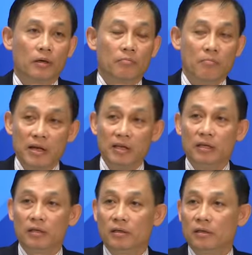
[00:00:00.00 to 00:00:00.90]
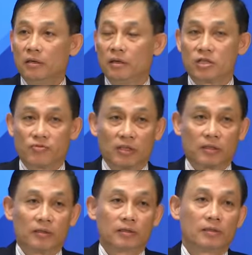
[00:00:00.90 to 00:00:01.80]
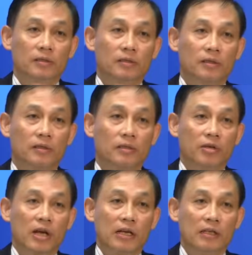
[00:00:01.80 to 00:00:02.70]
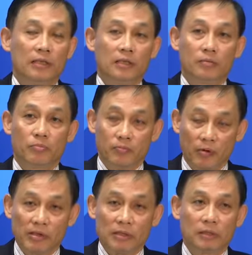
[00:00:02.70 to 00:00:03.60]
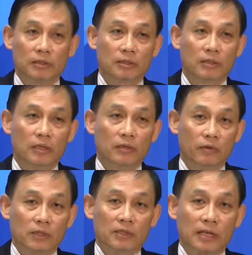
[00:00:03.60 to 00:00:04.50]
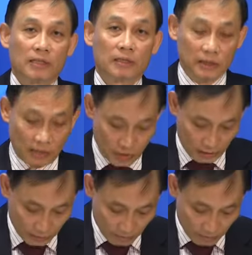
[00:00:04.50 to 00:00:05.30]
many instructions uh, regarding the preparations for the second summit.